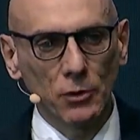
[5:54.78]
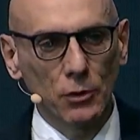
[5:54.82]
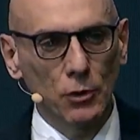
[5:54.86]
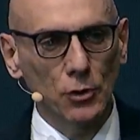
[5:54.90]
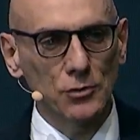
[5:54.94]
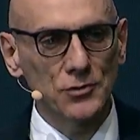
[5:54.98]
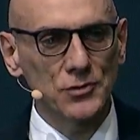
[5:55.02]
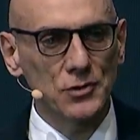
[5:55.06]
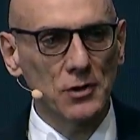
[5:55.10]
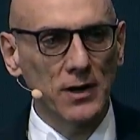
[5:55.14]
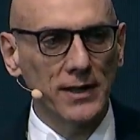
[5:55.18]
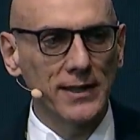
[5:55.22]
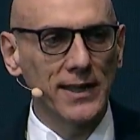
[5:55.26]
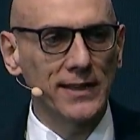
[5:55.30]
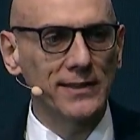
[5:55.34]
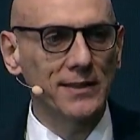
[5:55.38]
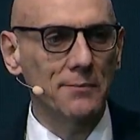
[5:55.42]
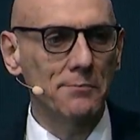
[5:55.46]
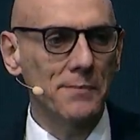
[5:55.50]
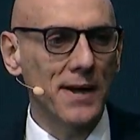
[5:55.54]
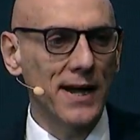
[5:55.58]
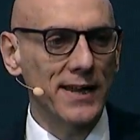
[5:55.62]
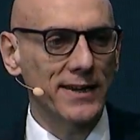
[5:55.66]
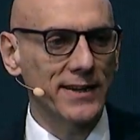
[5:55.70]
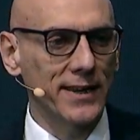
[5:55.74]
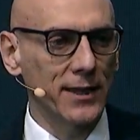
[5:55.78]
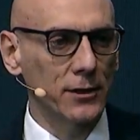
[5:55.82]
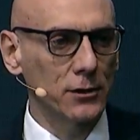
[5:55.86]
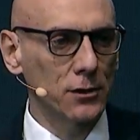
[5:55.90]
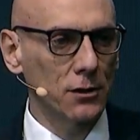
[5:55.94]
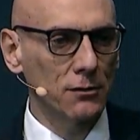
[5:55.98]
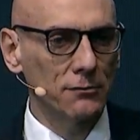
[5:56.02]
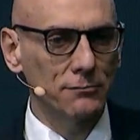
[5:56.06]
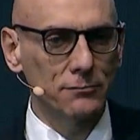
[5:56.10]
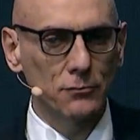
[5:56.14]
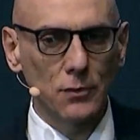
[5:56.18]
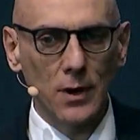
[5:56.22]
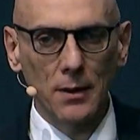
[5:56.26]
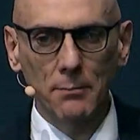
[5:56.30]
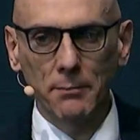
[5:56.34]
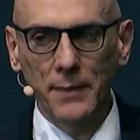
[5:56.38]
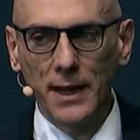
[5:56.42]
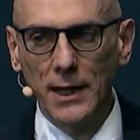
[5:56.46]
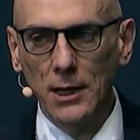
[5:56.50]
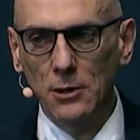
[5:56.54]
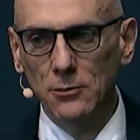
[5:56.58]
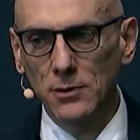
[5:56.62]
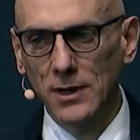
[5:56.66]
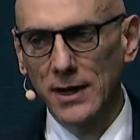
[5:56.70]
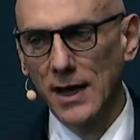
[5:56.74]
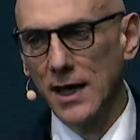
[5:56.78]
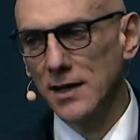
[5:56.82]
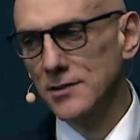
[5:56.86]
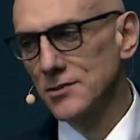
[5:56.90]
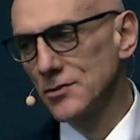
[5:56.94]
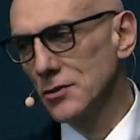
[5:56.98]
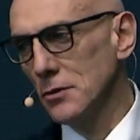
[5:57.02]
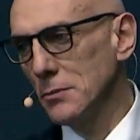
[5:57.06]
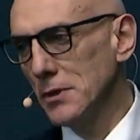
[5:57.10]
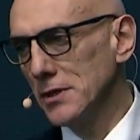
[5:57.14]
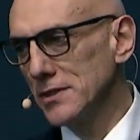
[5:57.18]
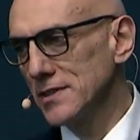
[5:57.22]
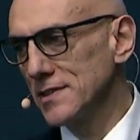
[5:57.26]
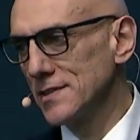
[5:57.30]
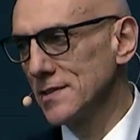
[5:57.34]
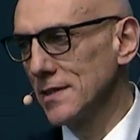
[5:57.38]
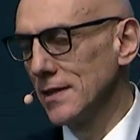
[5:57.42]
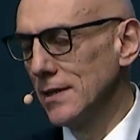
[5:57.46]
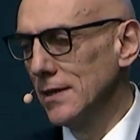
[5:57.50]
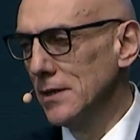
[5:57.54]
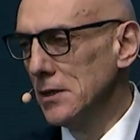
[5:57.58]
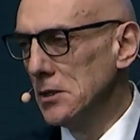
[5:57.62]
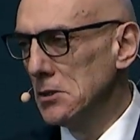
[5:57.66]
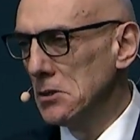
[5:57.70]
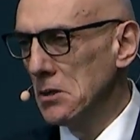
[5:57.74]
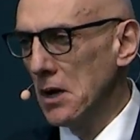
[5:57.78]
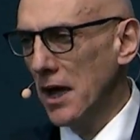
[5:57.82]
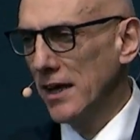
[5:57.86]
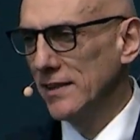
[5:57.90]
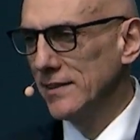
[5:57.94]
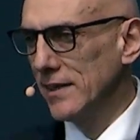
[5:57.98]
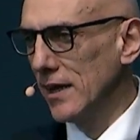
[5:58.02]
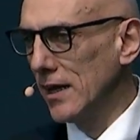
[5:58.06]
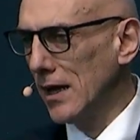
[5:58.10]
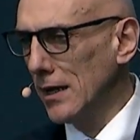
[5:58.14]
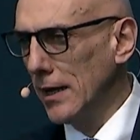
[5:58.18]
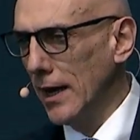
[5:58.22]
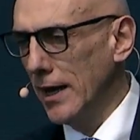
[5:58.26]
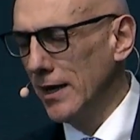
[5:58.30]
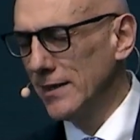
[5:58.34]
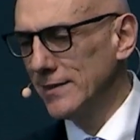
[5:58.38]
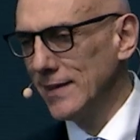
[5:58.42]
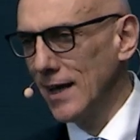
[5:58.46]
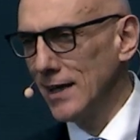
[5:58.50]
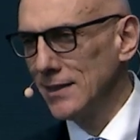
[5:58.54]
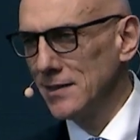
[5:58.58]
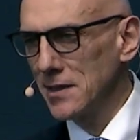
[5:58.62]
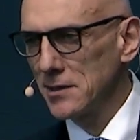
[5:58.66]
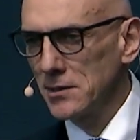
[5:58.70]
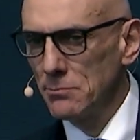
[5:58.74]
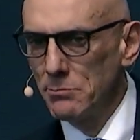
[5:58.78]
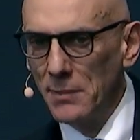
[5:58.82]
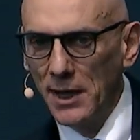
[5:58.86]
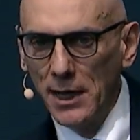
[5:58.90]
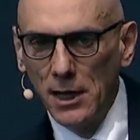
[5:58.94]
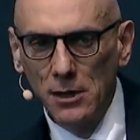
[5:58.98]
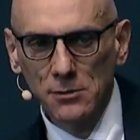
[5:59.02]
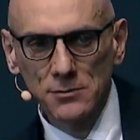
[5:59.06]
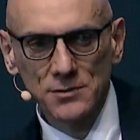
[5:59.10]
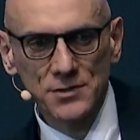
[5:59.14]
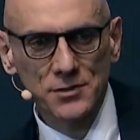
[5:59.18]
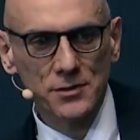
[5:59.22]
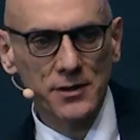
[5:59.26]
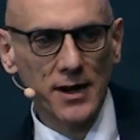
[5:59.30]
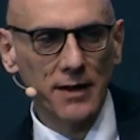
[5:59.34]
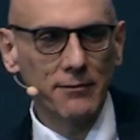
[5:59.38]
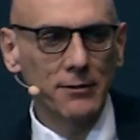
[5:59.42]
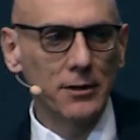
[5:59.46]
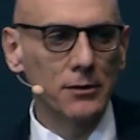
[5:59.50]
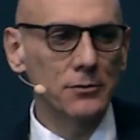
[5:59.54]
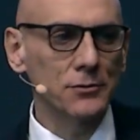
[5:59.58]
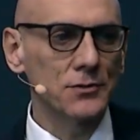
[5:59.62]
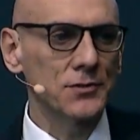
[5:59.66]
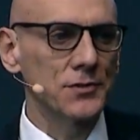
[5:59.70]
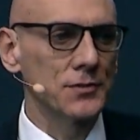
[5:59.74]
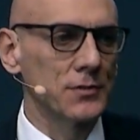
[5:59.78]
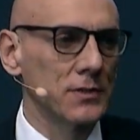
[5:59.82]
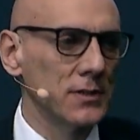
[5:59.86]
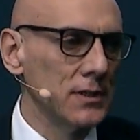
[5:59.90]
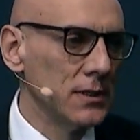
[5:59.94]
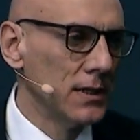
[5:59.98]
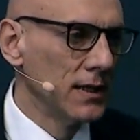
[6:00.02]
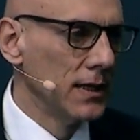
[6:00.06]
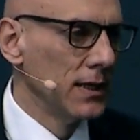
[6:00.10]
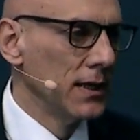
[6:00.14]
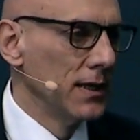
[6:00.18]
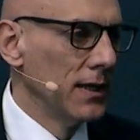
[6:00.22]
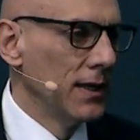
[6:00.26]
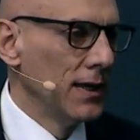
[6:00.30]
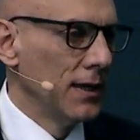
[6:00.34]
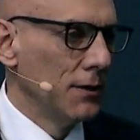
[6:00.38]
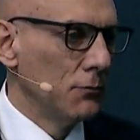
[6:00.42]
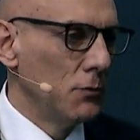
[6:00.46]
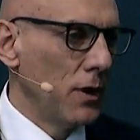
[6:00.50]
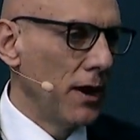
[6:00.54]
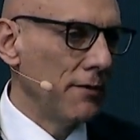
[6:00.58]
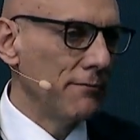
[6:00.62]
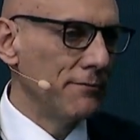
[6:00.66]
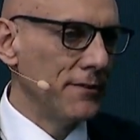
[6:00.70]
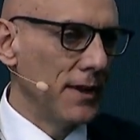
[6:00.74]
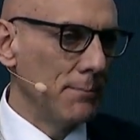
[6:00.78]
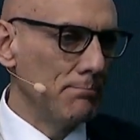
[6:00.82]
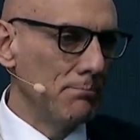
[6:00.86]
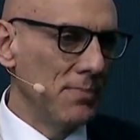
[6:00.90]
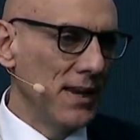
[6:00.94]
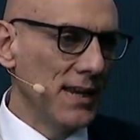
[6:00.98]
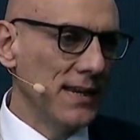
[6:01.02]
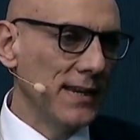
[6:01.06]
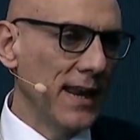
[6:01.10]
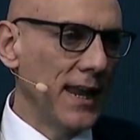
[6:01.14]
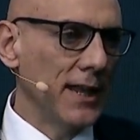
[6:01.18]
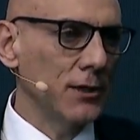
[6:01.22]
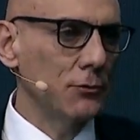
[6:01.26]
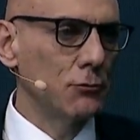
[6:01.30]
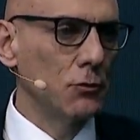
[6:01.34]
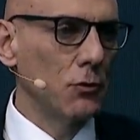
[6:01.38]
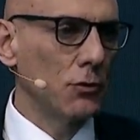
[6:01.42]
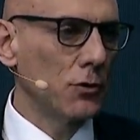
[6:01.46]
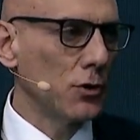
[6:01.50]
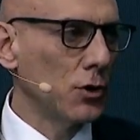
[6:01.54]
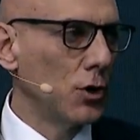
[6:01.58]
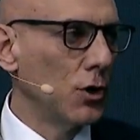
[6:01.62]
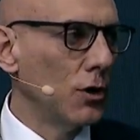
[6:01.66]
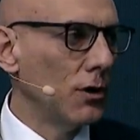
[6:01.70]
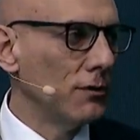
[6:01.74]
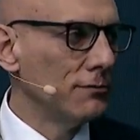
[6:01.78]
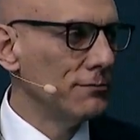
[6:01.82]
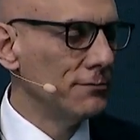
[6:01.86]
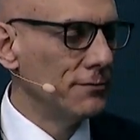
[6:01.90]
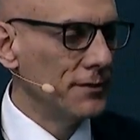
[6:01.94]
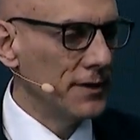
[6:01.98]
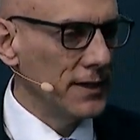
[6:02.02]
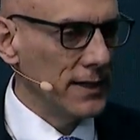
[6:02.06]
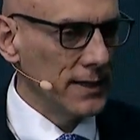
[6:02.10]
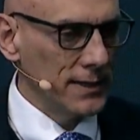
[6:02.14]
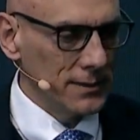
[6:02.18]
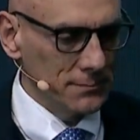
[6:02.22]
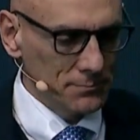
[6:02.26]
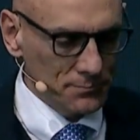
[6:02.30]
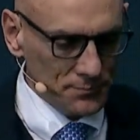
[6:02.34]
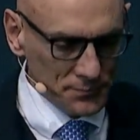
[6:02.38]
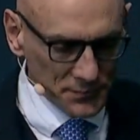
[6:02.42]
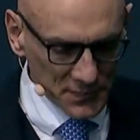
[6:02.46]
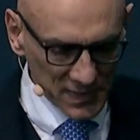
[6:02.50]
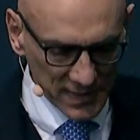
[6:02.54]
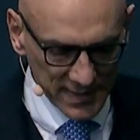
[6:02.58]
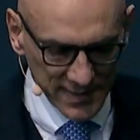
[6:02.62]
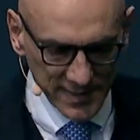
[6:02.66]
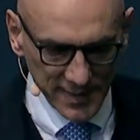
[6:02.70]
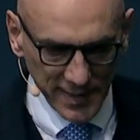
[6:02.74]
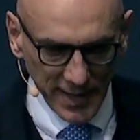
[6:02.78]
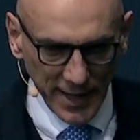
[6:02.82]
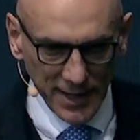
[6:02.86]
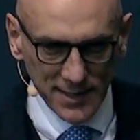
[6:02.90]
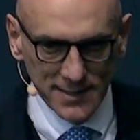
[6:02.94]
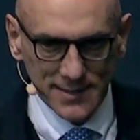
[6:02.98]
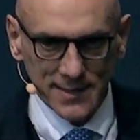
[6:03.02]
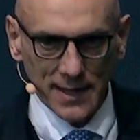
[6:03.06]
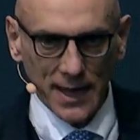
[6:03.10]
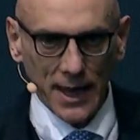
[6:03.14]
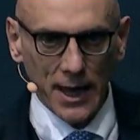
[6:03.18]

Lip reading: Consolidated market of 1 million customers, 800 million revenues. We have a big network of sales